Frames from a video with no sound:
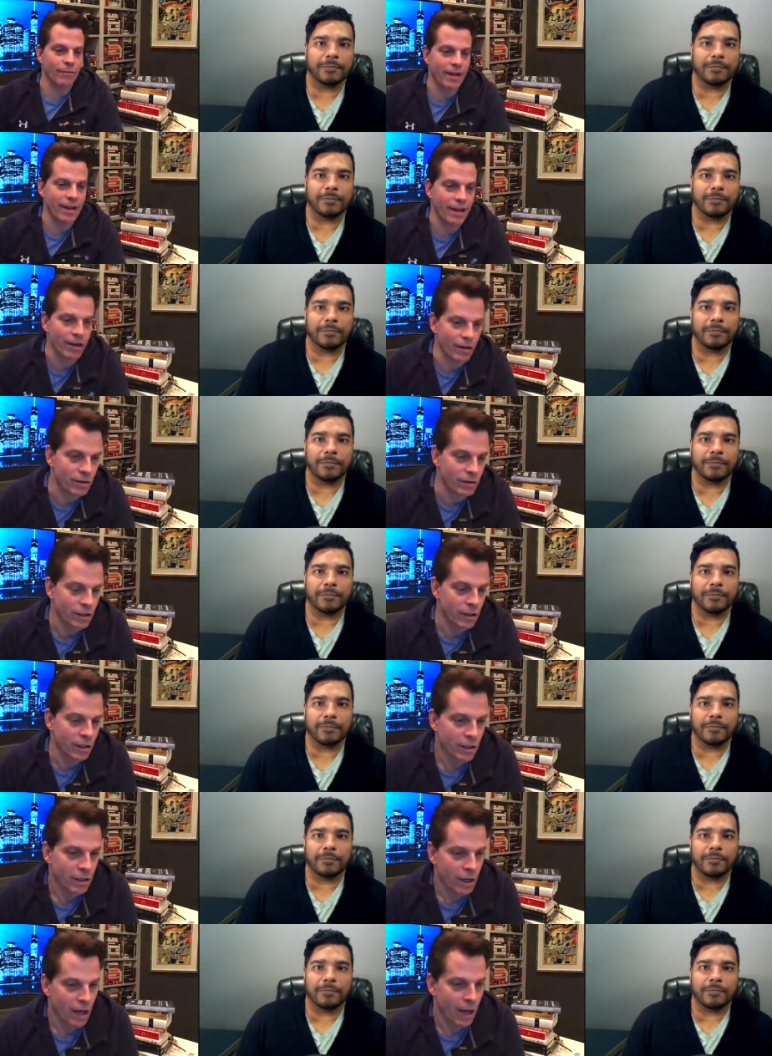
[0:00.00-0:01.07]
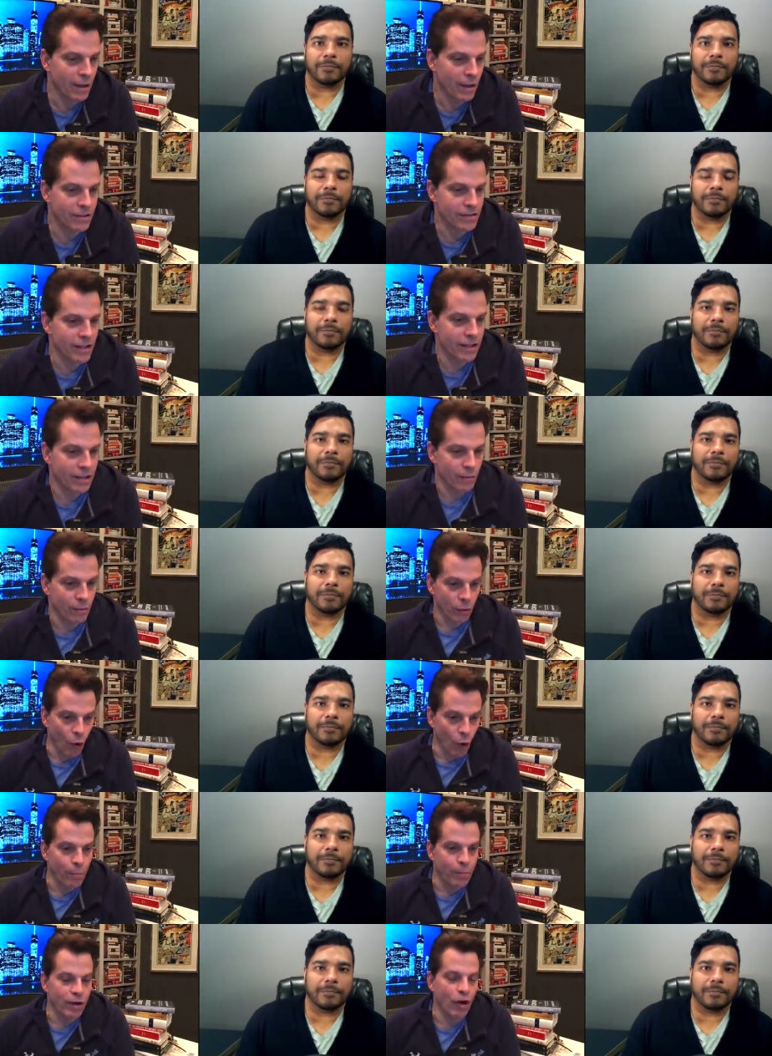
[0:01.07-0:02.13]
Speaker 1: there I'm not saying that we
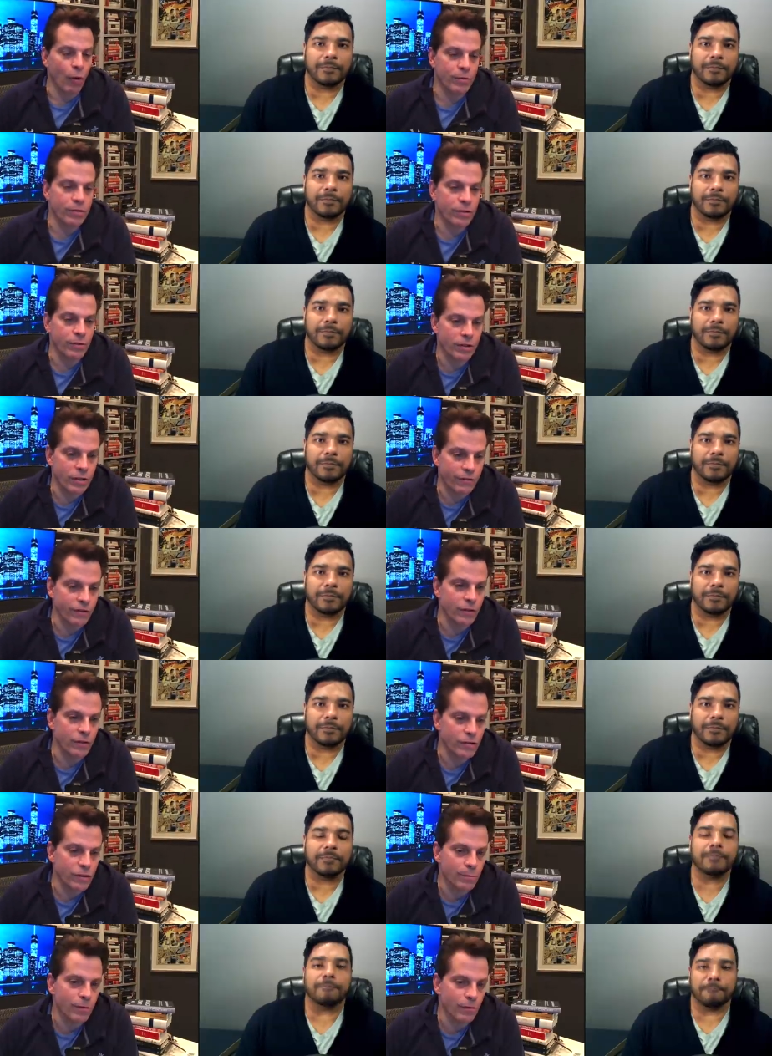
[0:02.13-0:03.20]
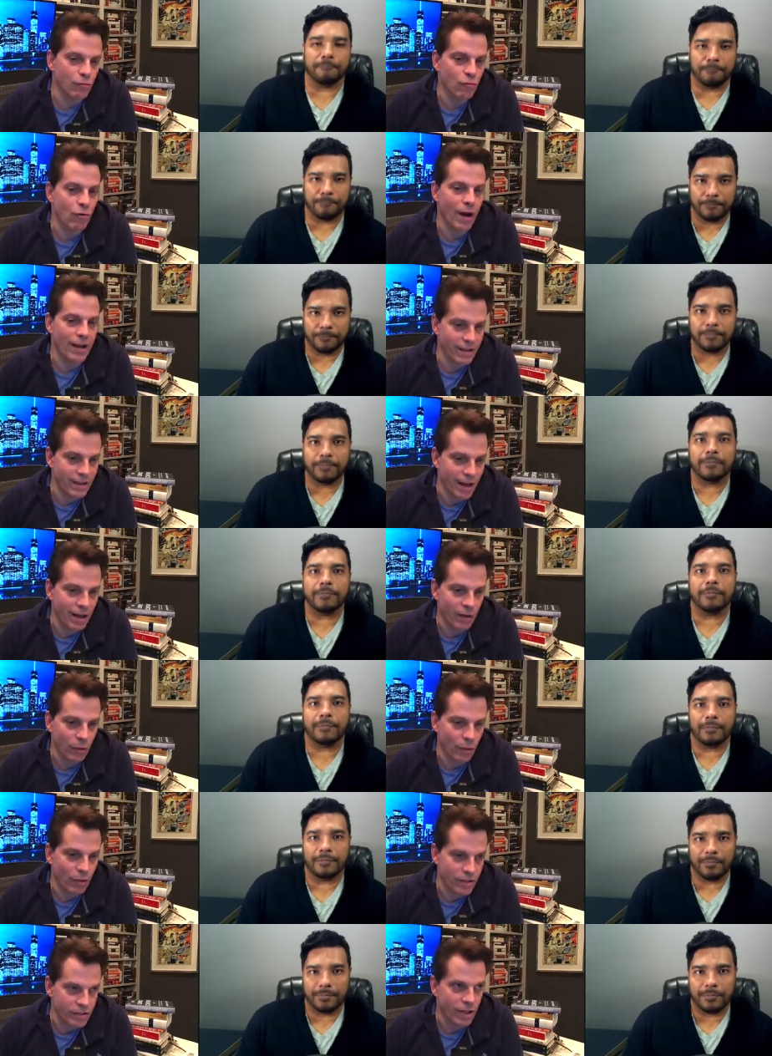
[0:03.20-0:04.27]
won't be open to it in the future, but right now I
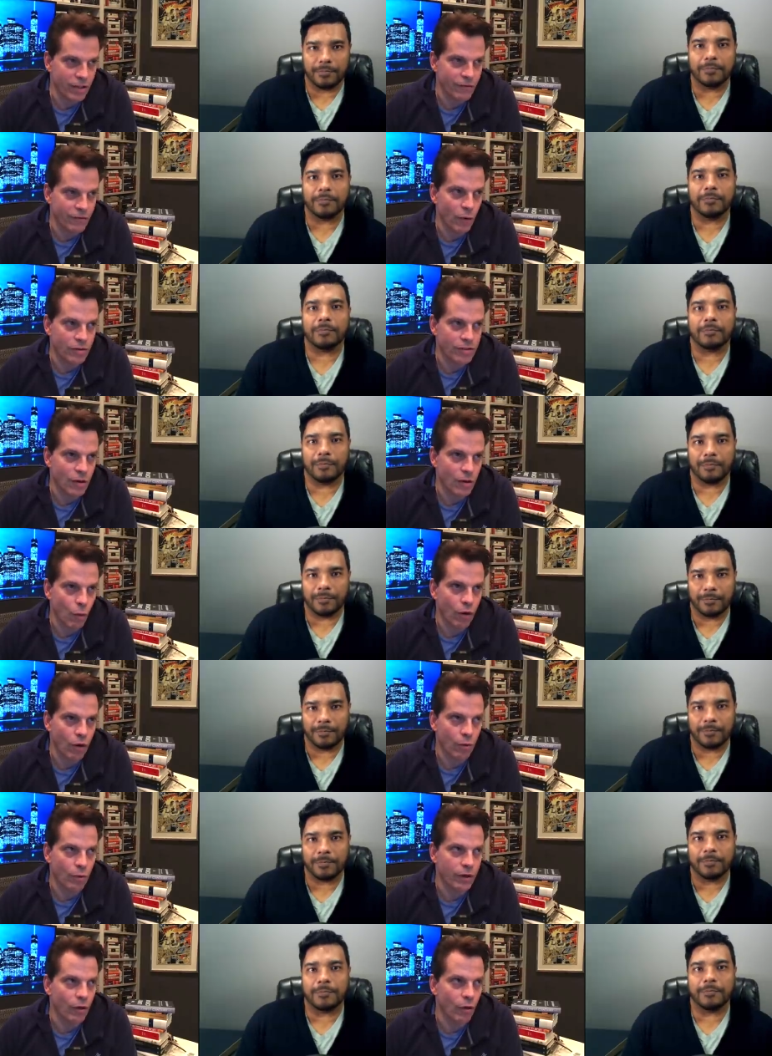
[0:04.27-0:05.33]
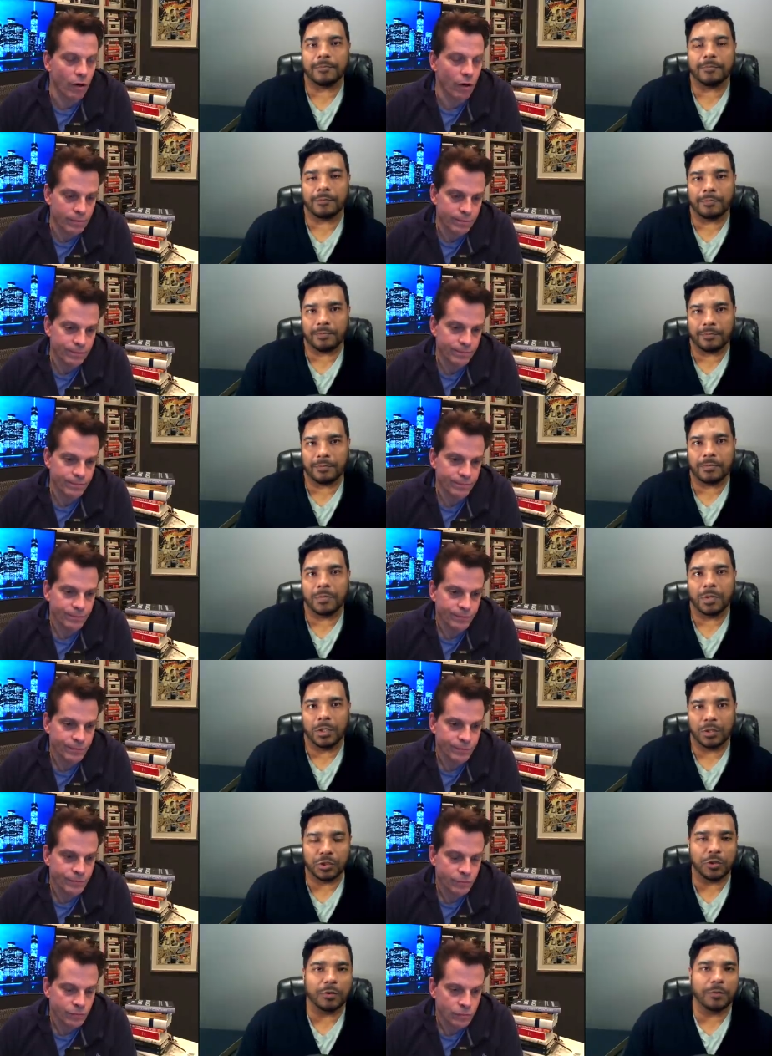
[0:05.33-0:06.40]
want to stay focused on where we are.
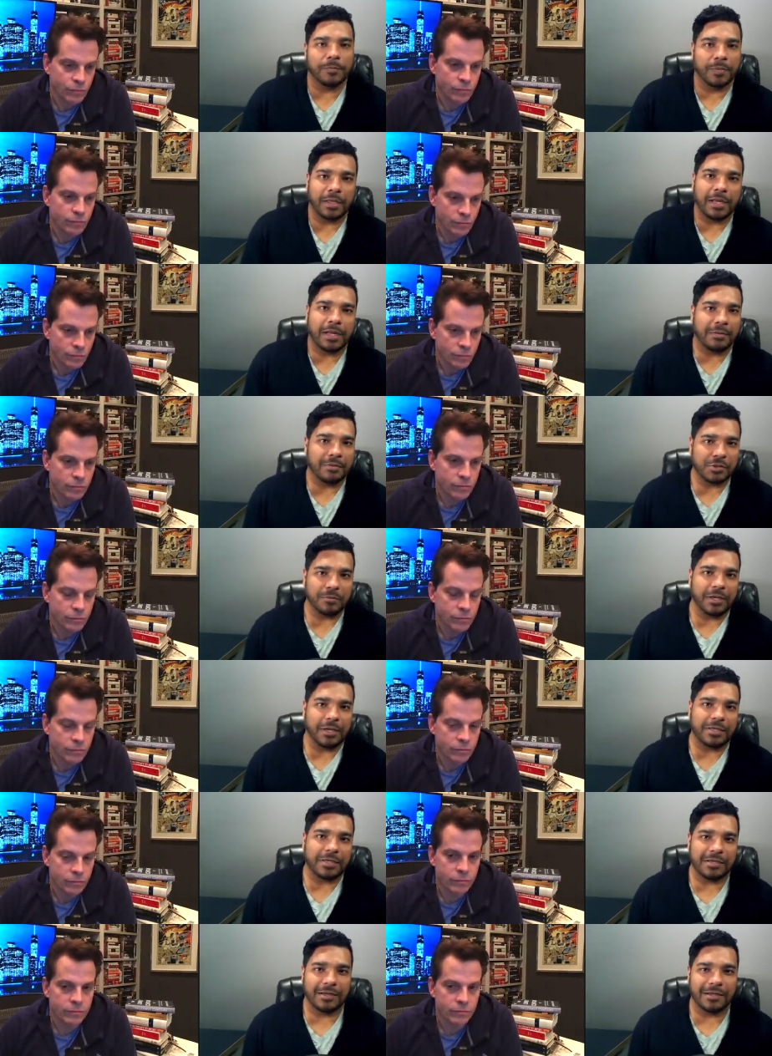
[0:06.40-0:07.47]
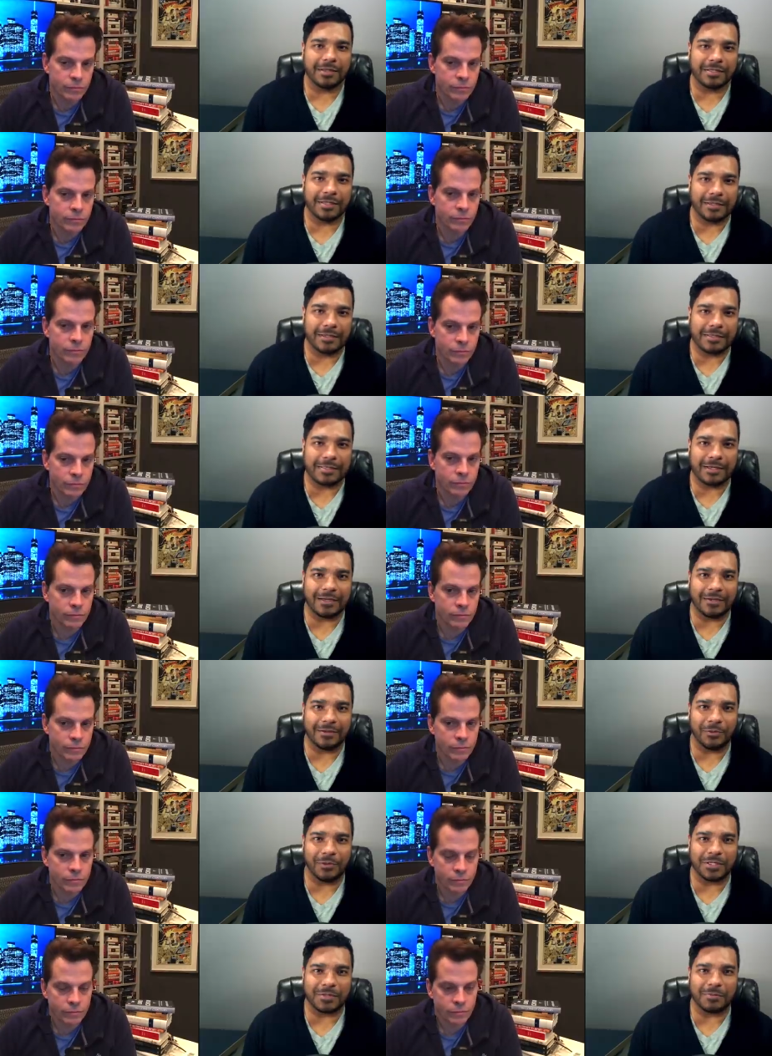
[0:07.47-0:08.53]
Speaker 2: Sure. That absolutely makes sense. I uh, don't want to
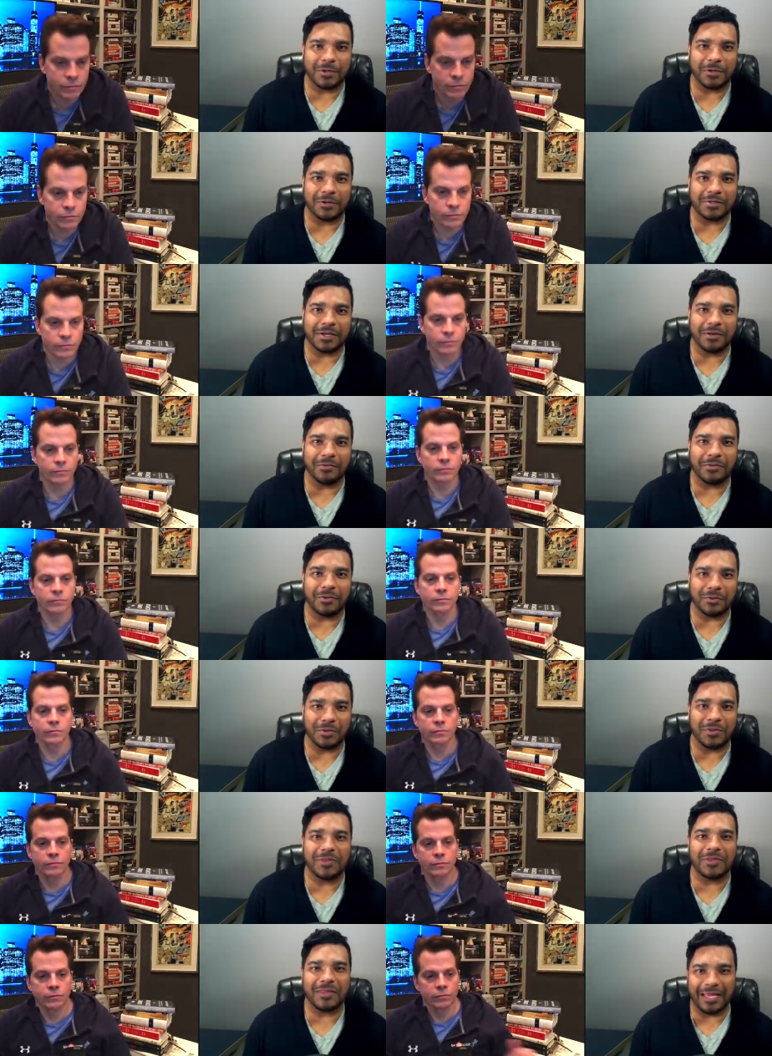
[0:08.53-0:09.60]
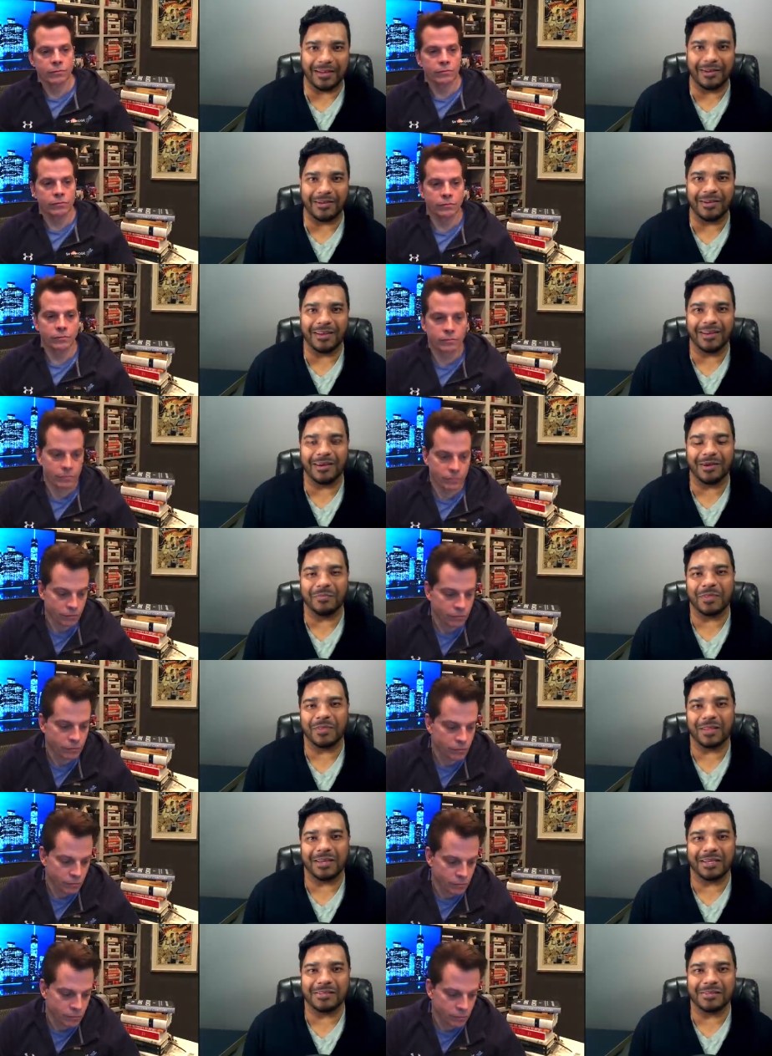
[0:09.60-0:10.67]
spread yourself too thin. Um,
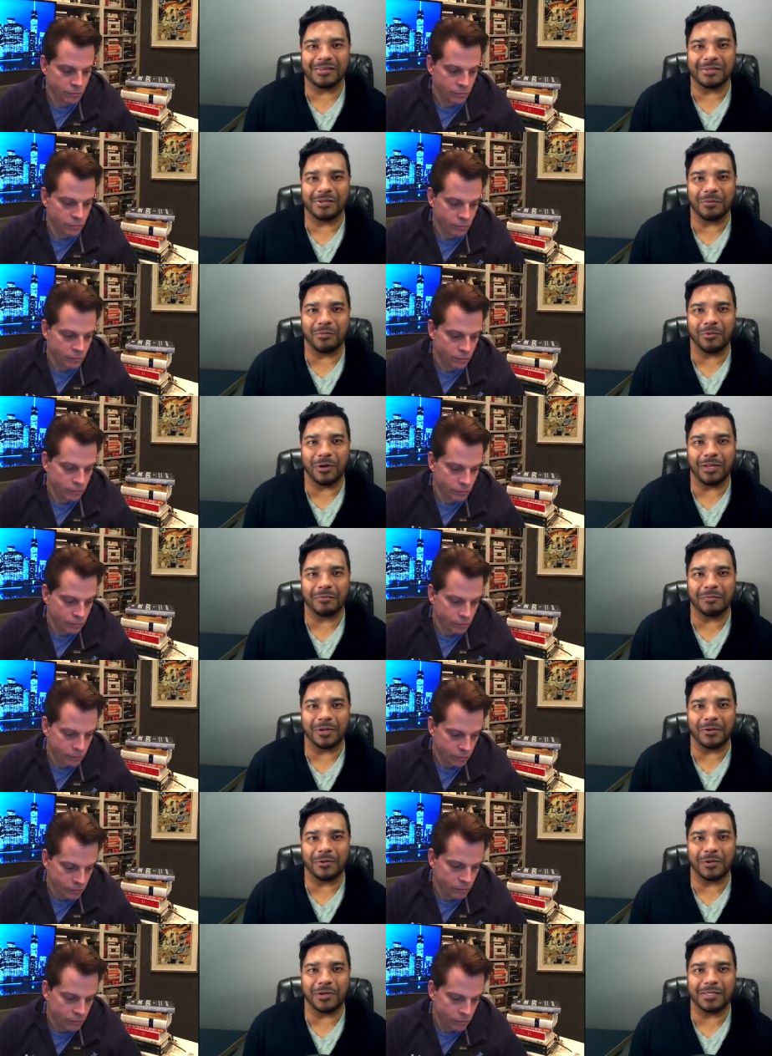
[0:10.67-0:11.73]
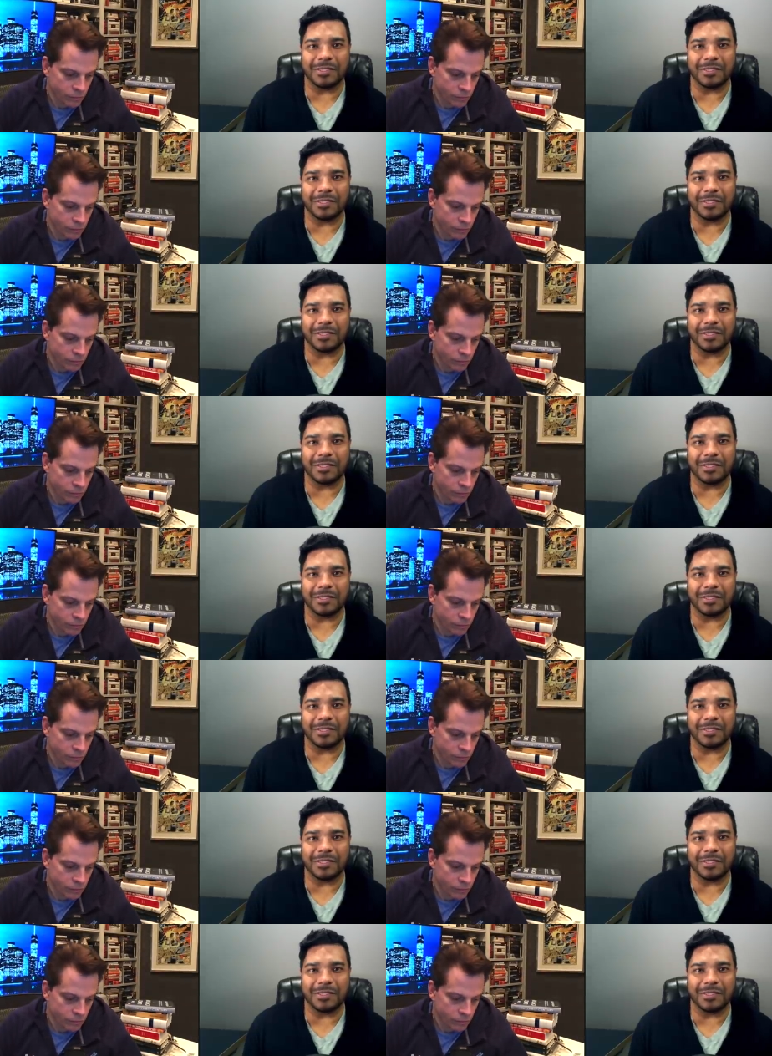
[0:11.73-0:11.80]
as to your point, Bitcoin is